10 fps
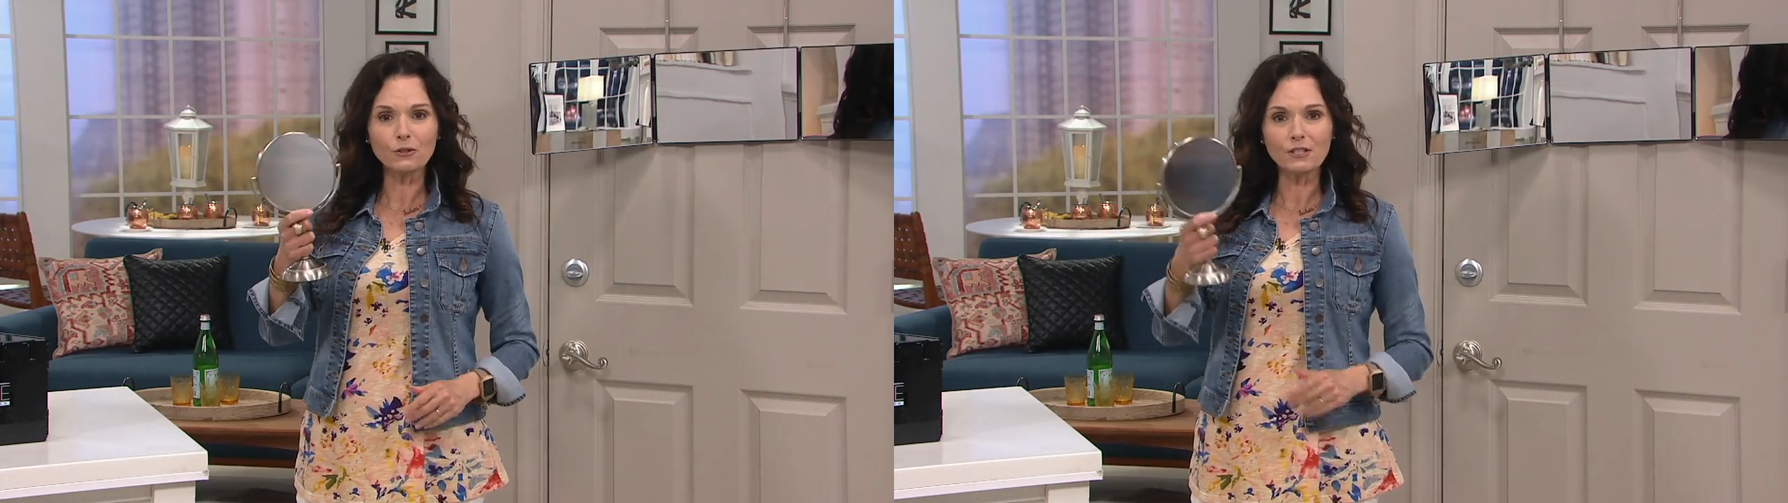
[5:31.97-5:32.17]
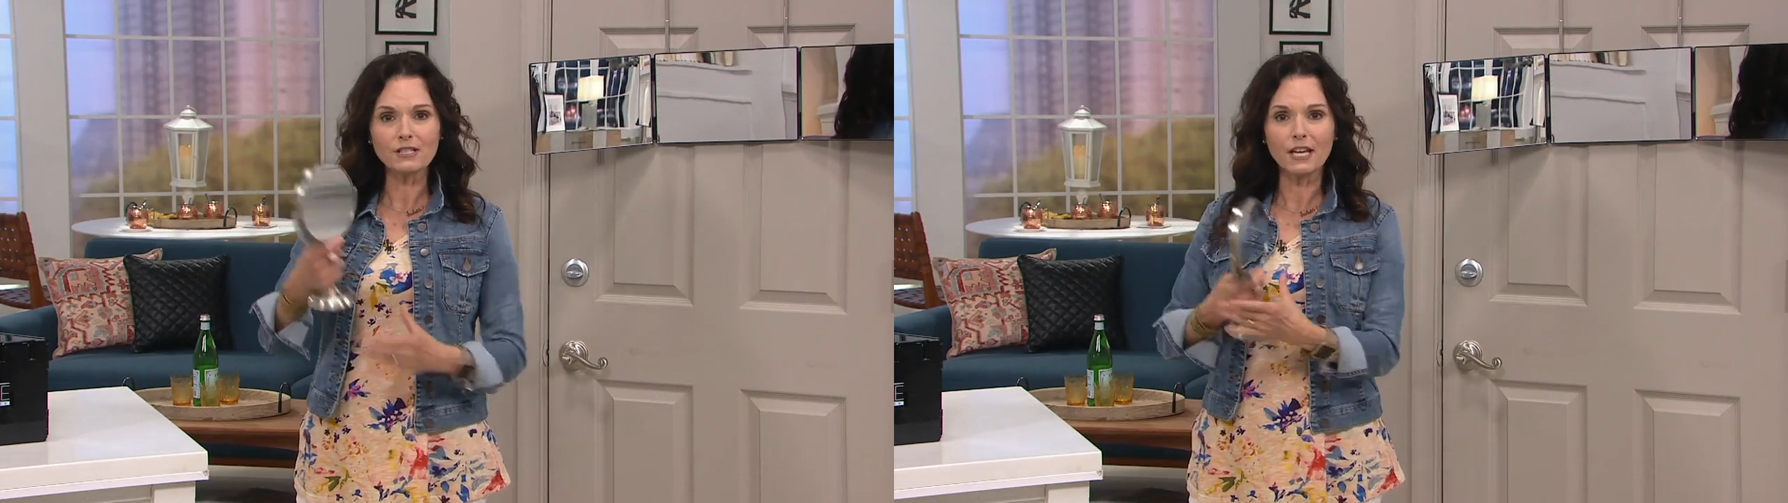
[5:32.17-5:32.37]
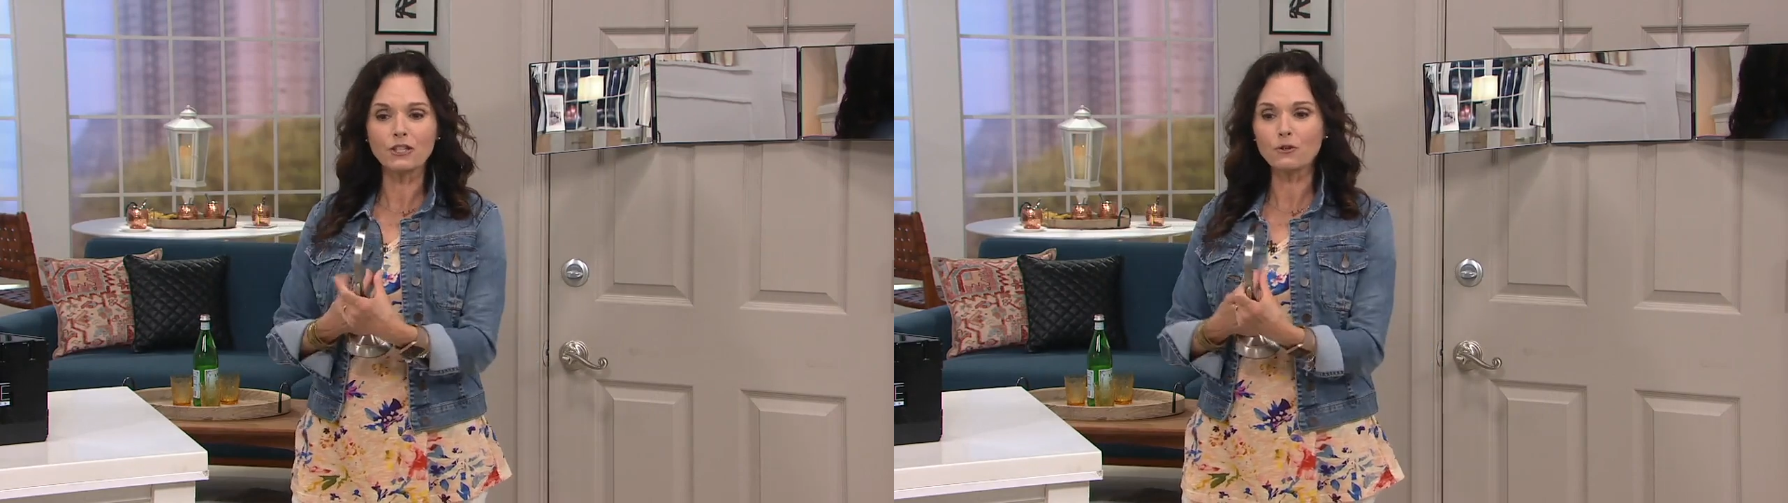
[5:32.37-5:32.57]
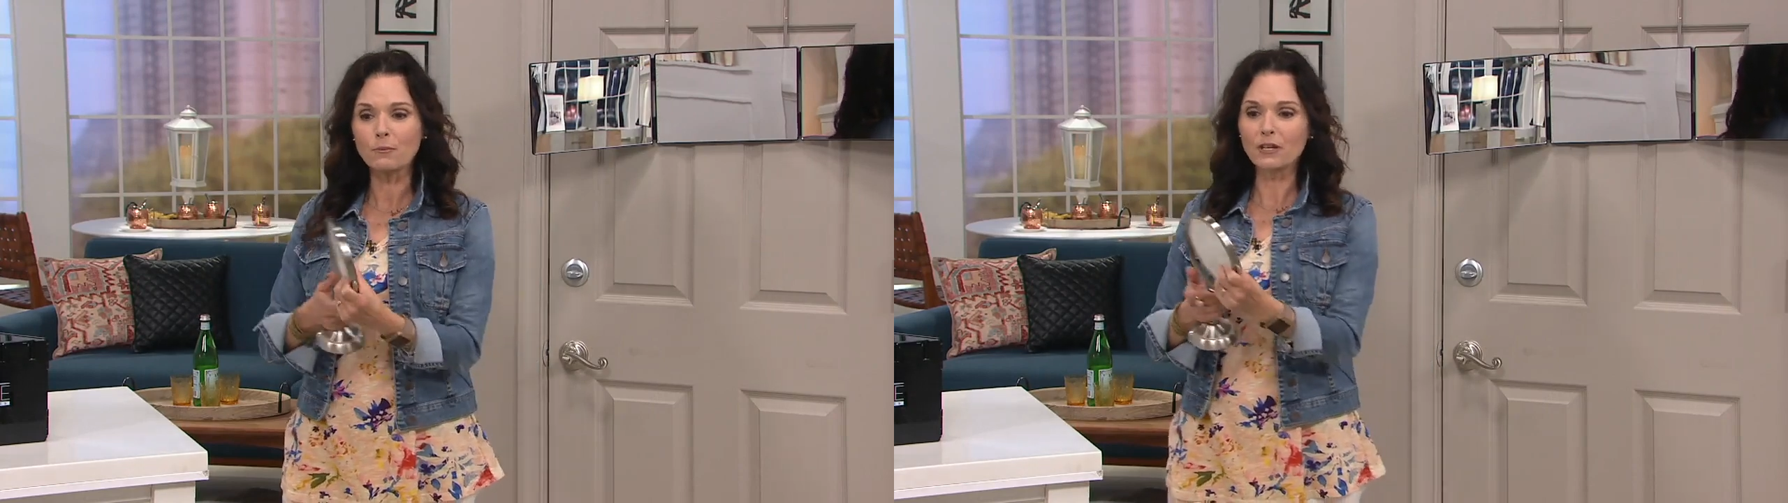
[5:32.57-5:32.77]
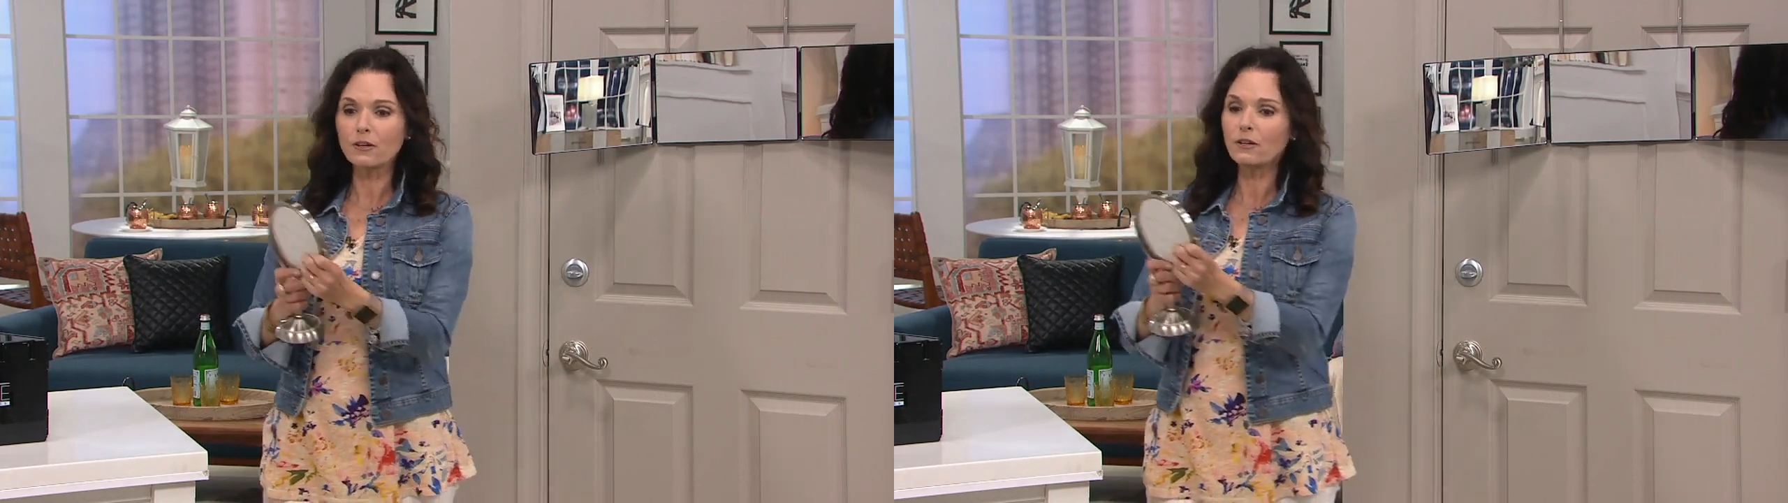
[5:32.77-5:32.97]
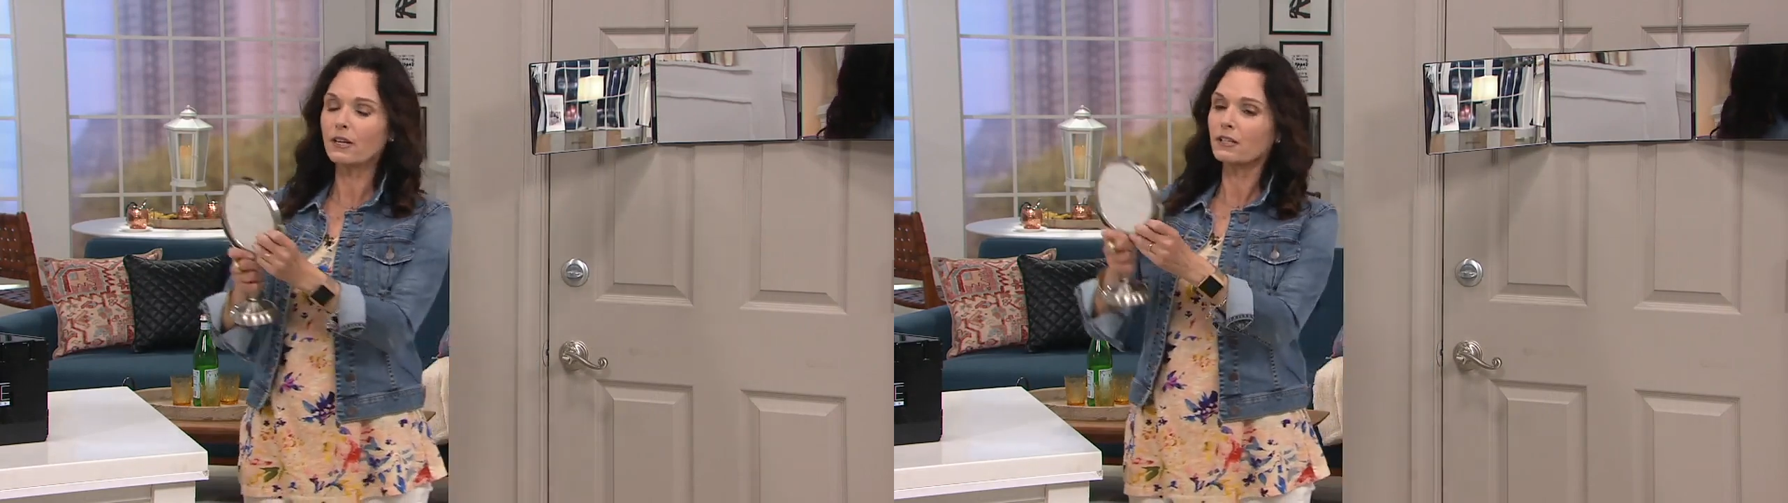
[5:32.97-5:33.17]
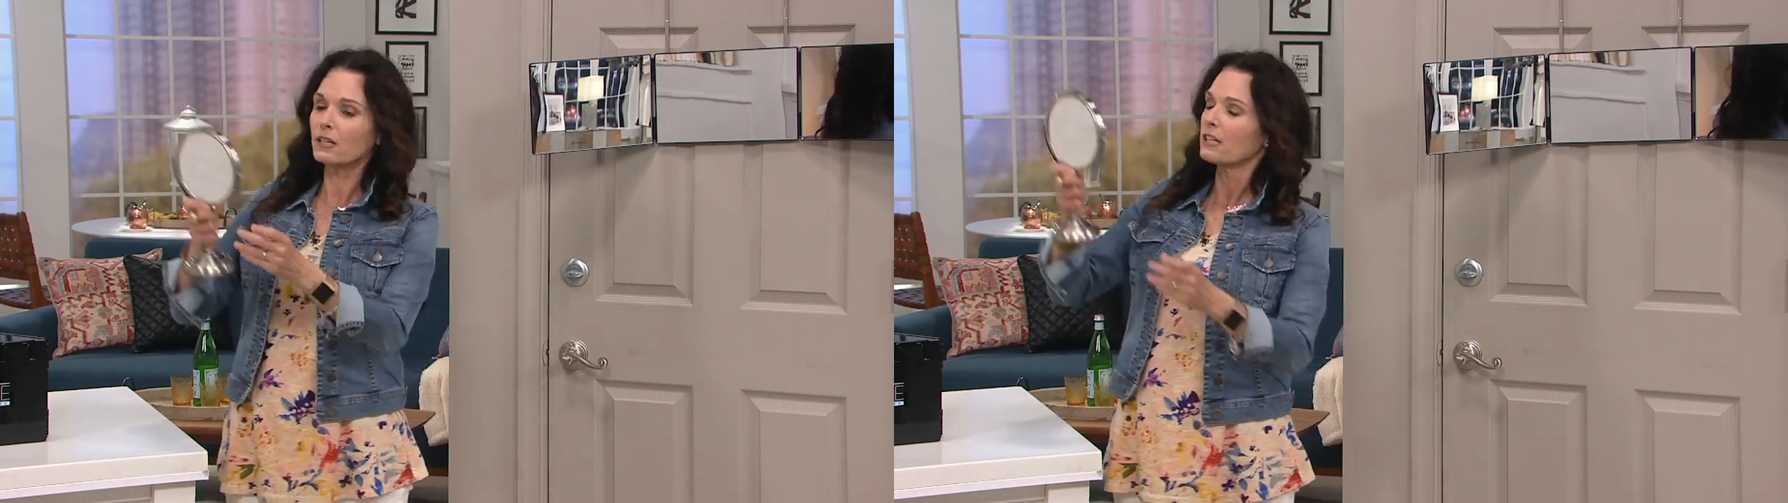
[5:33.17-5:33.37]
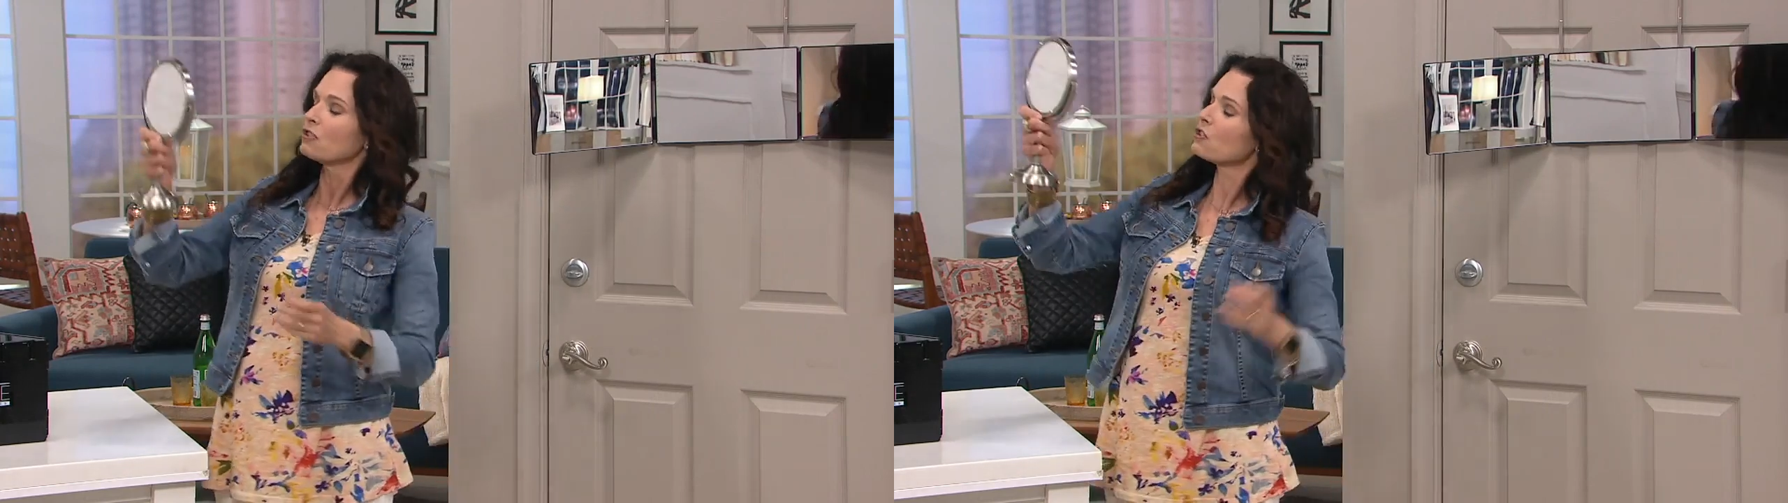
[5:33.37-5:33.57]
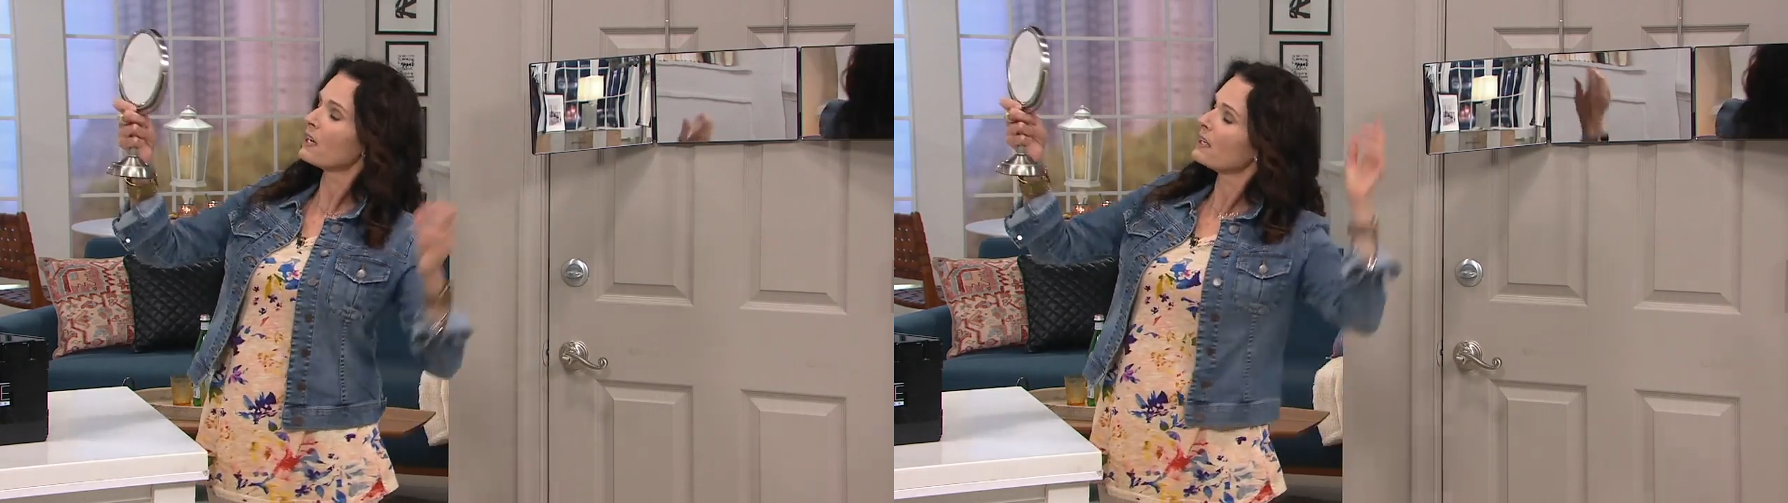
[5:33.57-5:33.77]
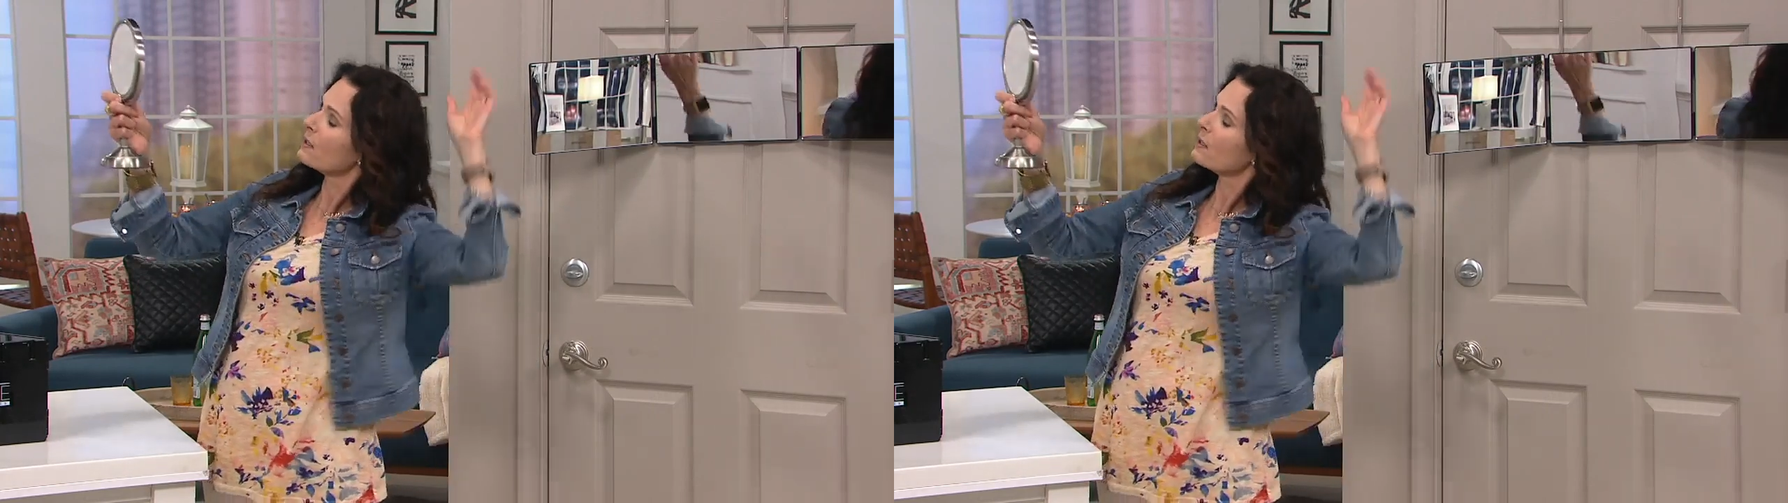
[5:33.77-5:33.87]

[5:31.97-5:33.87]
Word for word: You take your mirror and you kind of check in